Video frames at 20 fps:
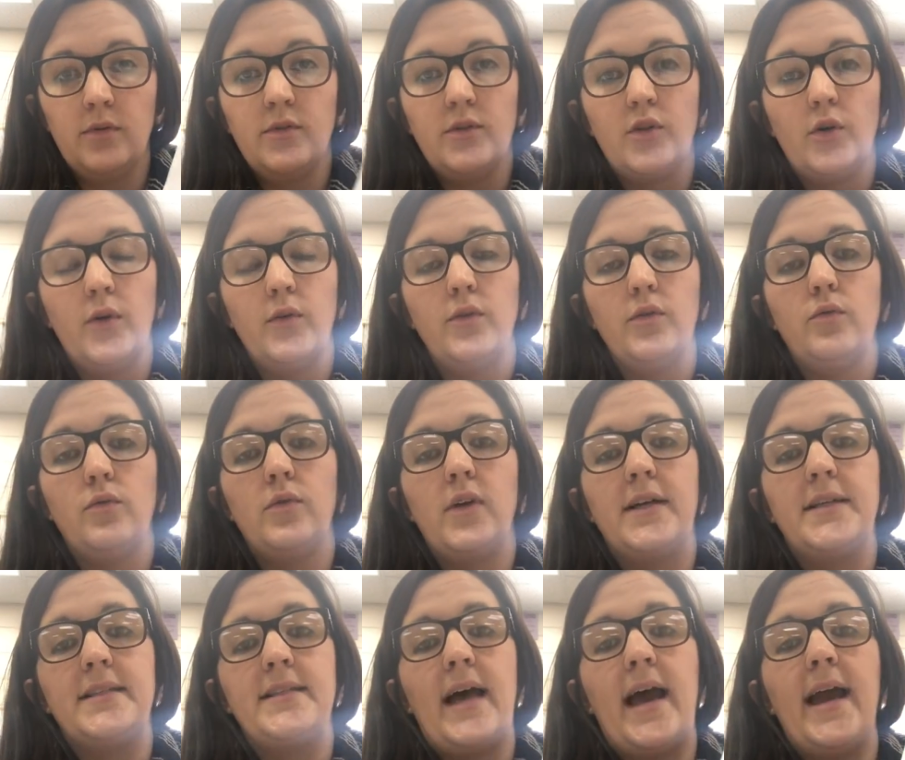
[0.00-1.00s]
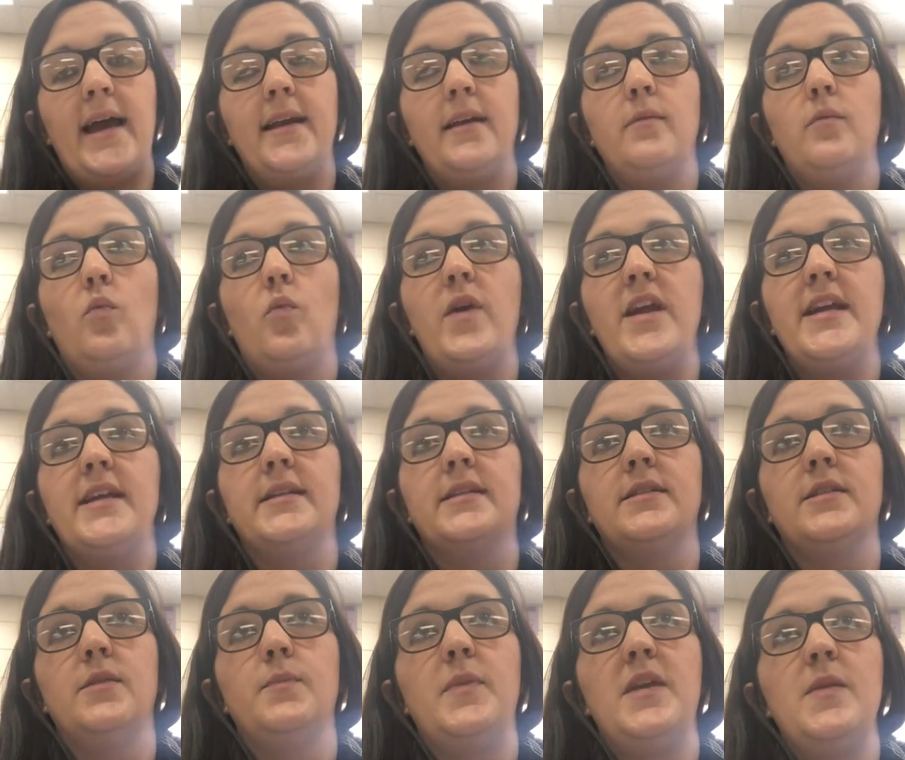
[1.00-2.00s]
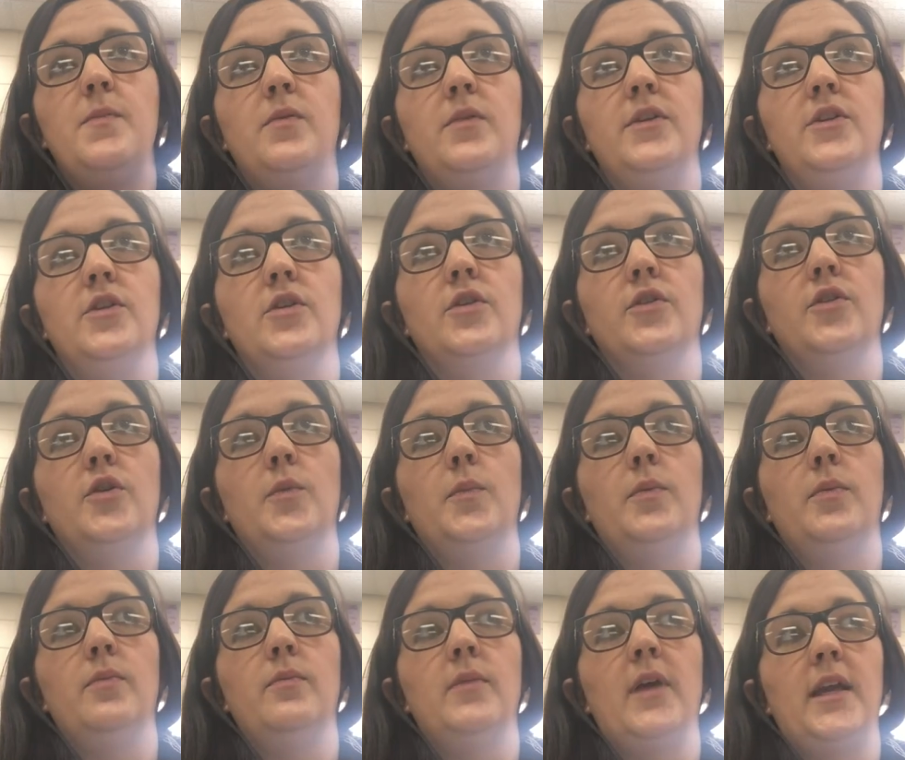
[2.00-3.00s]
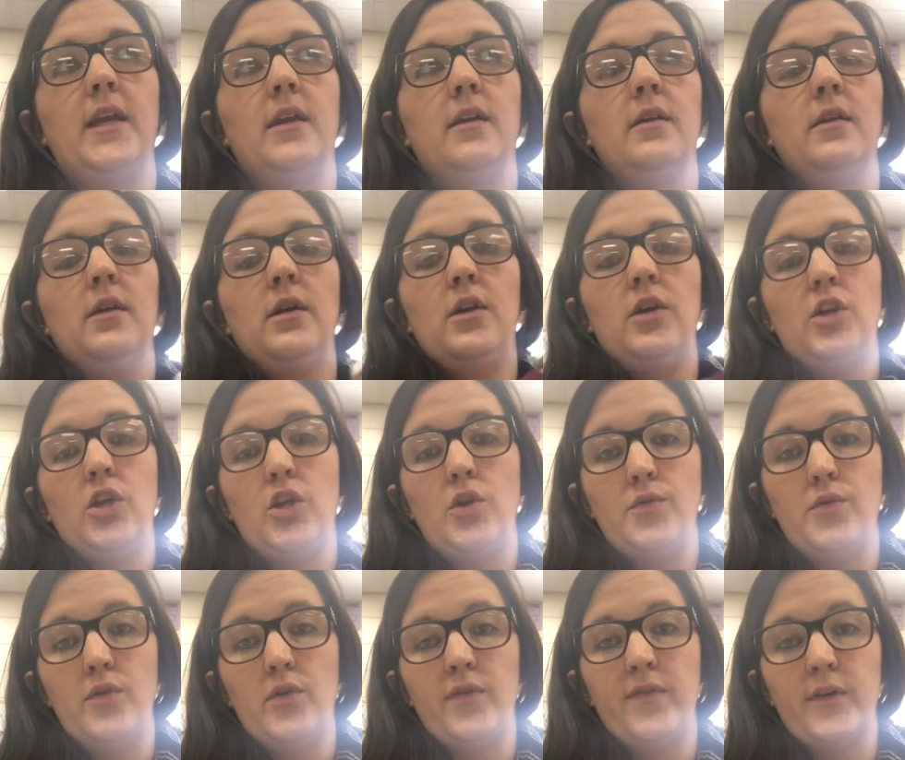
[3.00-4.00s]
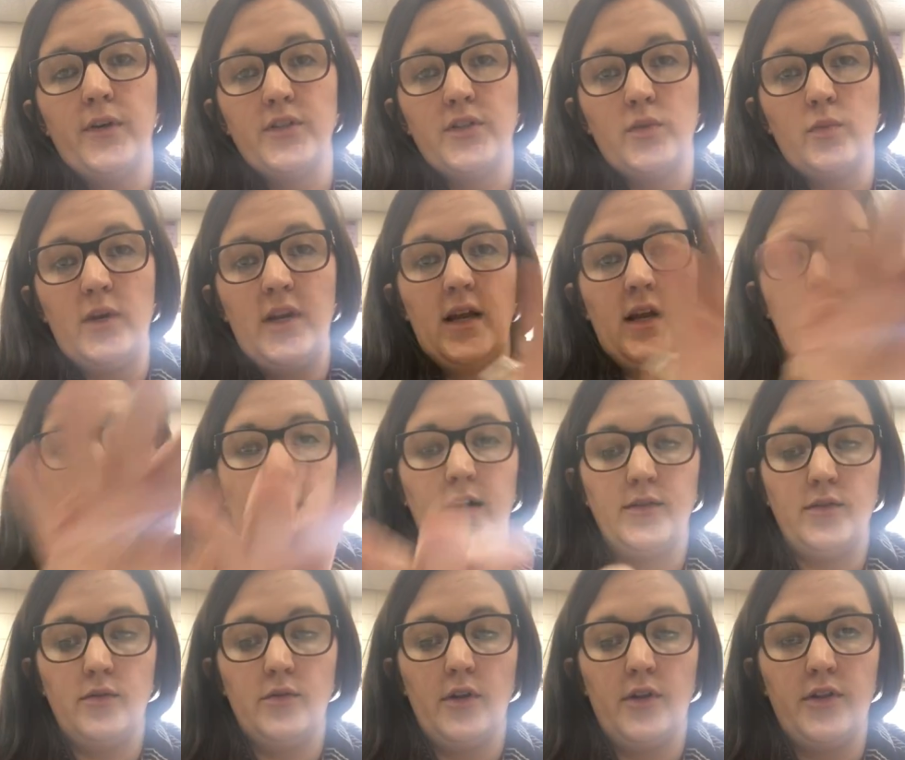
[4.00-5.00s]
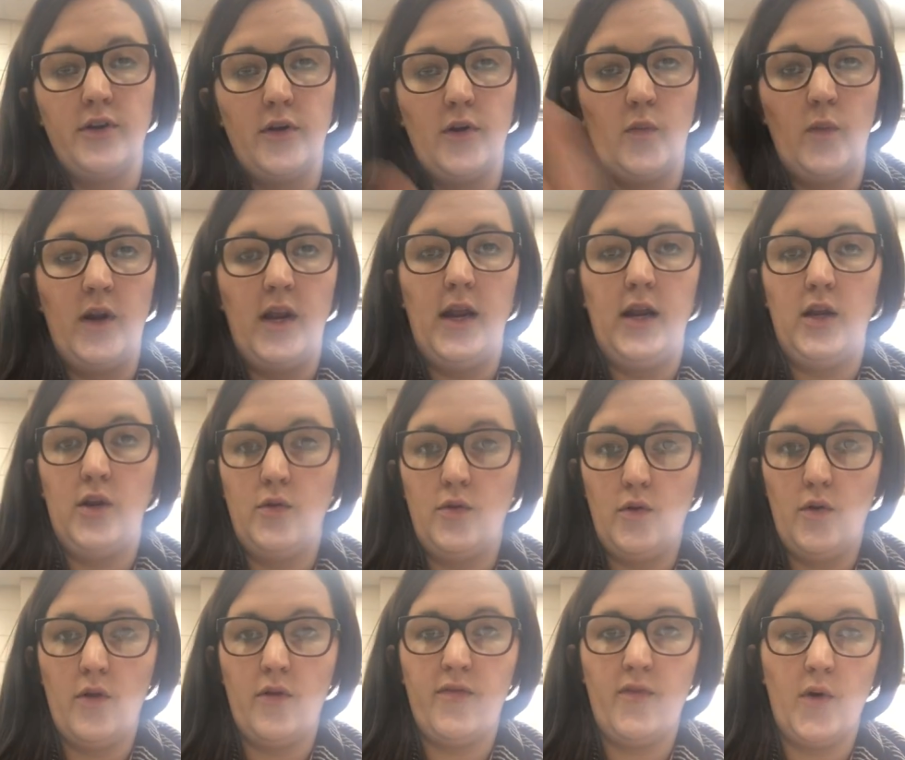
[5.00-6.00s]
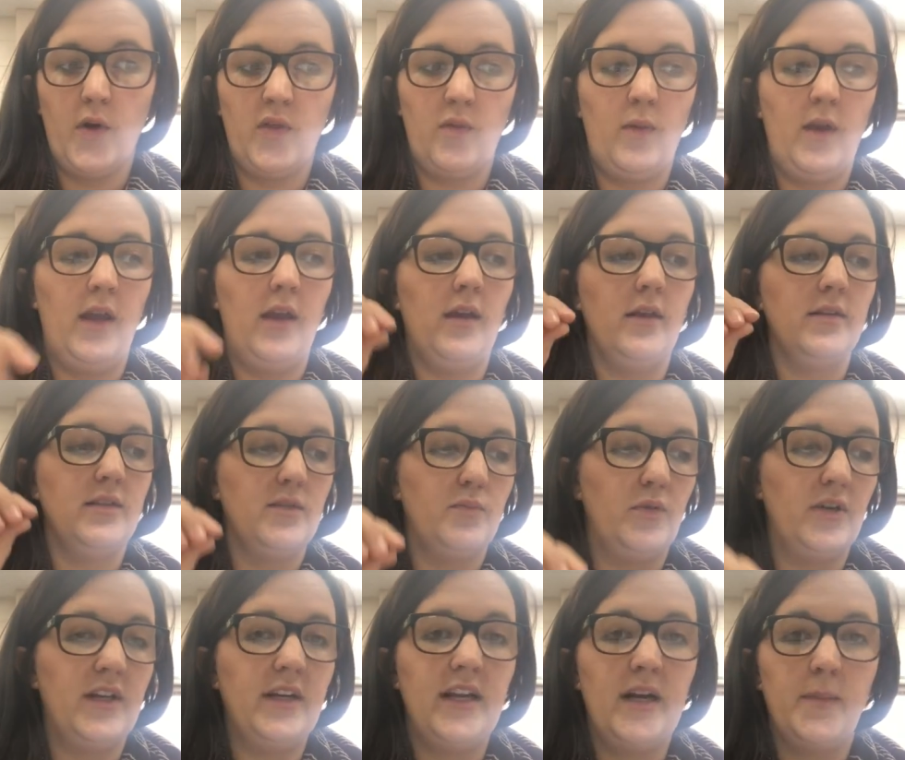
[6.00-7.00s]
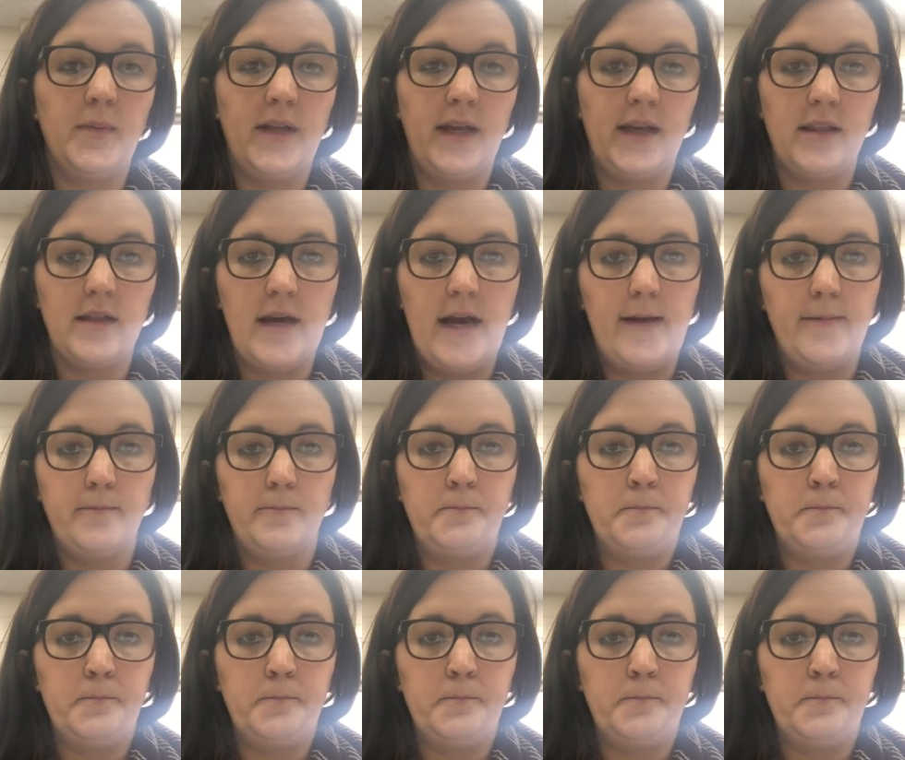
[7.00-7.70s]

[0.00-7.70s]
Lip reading: So assign weeks to people in your group. You do the first week, I'll do the 3rd week, you do the 4th week. Split it up like that.